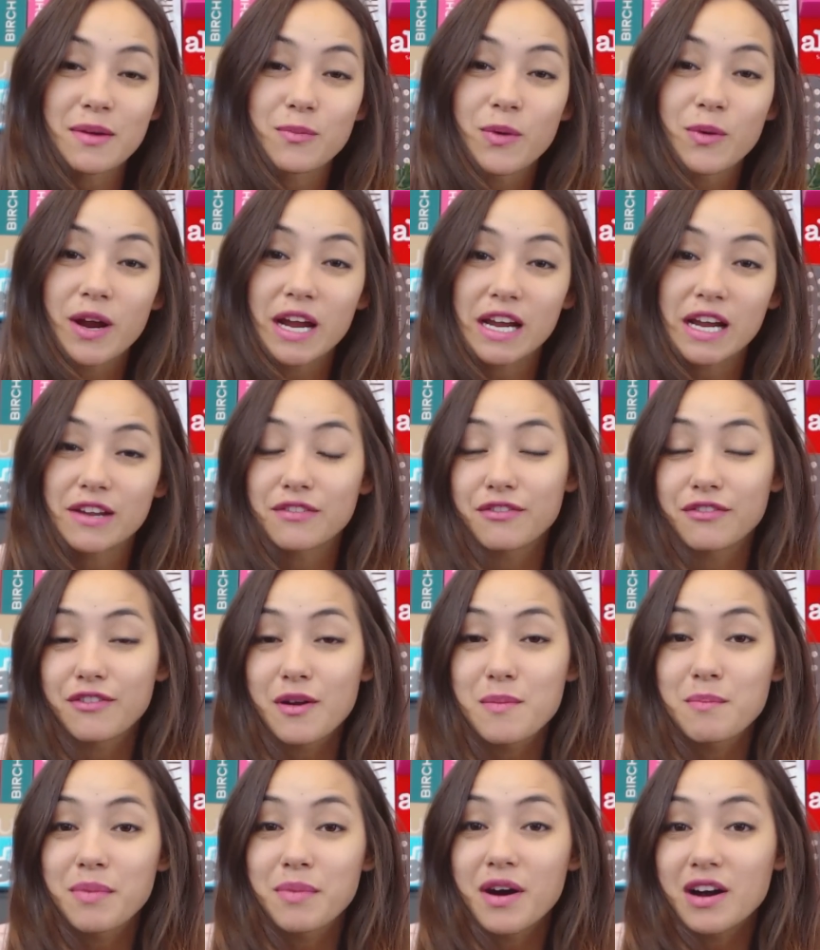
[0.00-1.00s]
that I'm wearing
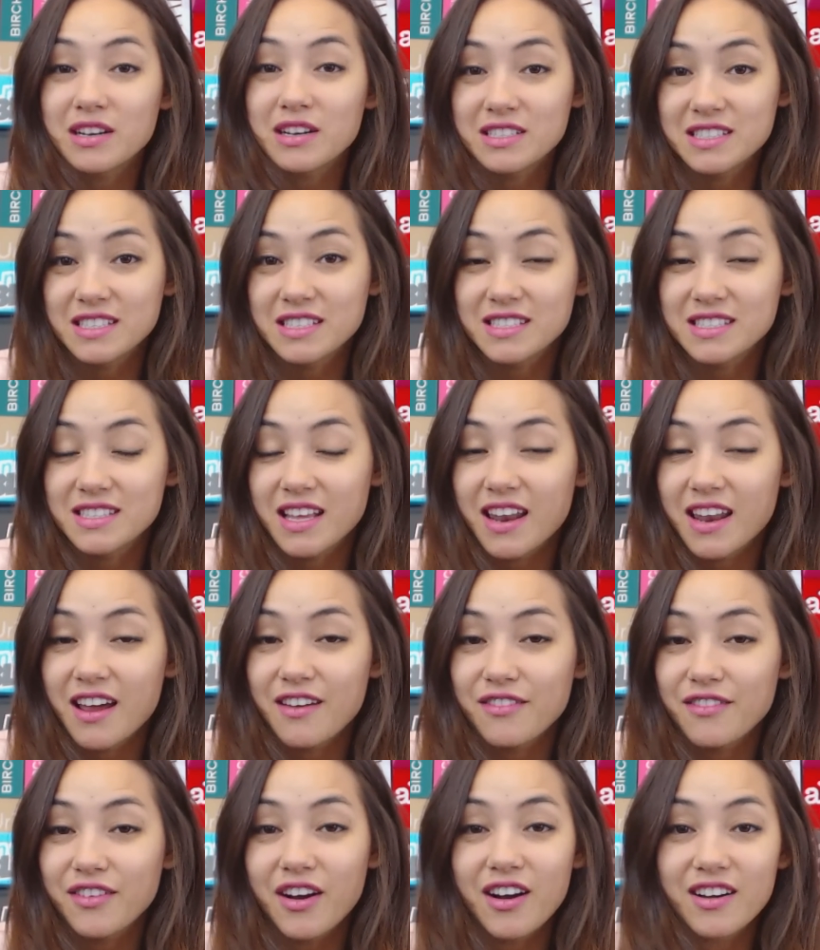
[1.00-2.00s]
from boxes
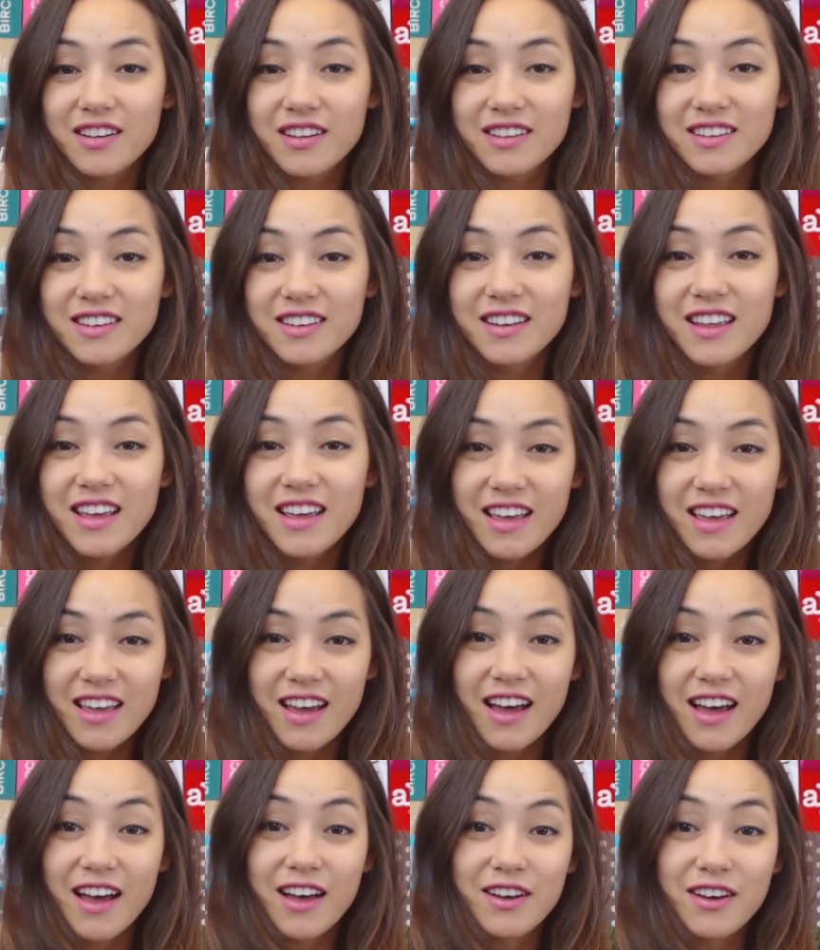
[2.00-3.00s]
that I've gotten
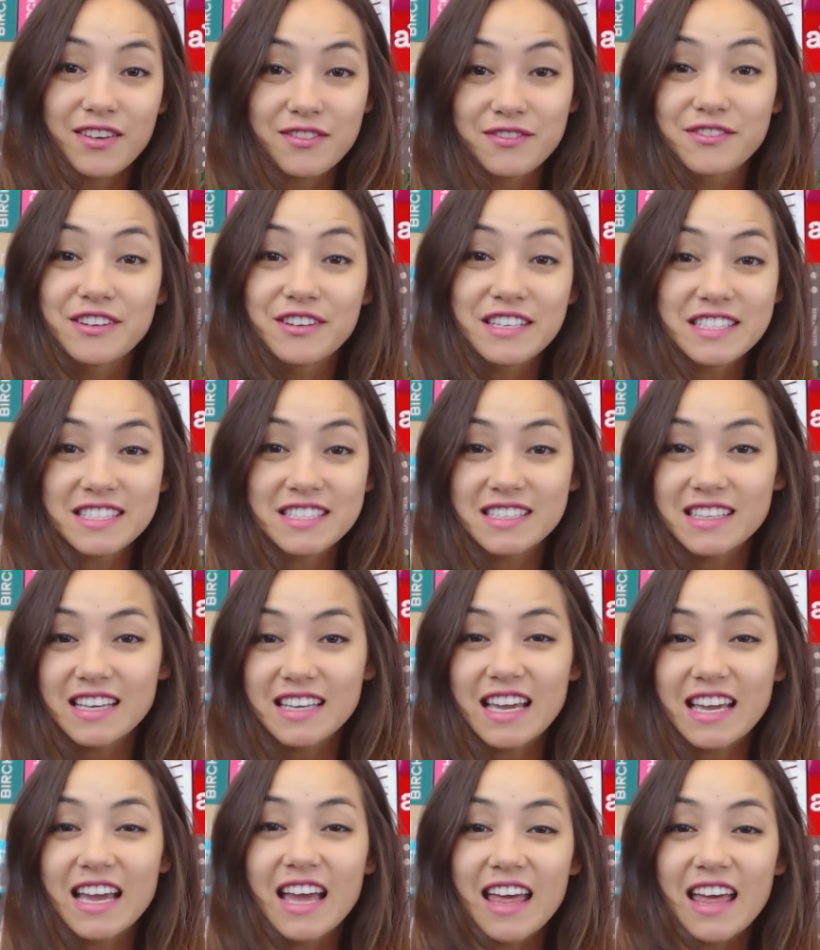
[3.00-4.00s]
uh,
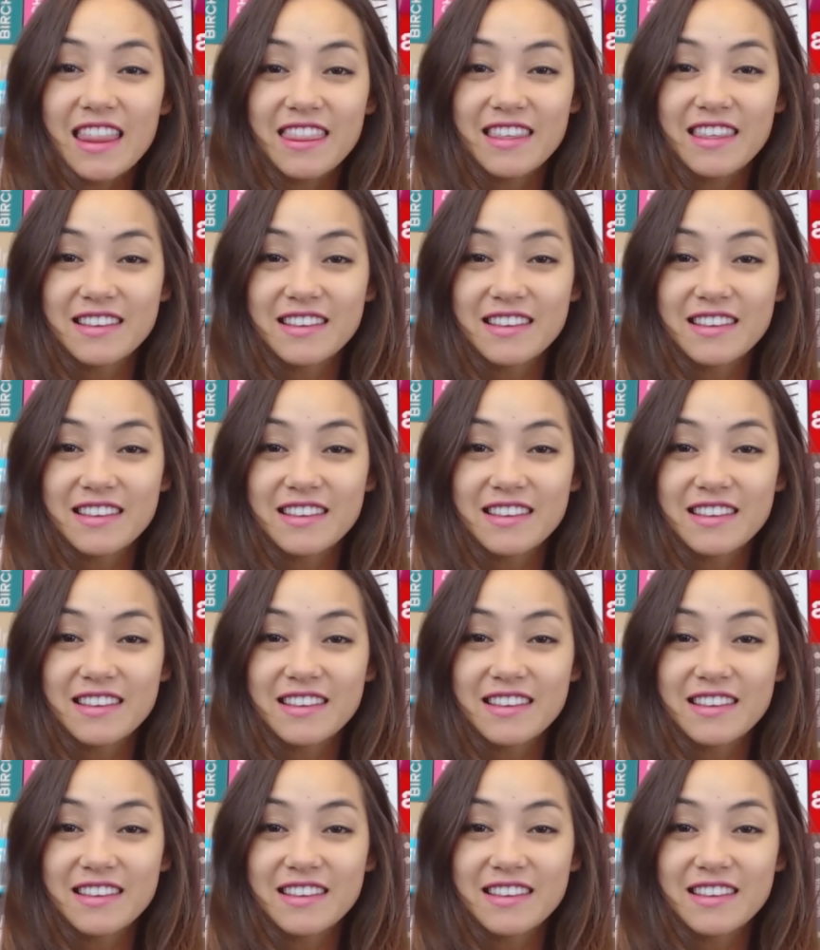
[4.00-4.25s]
recently.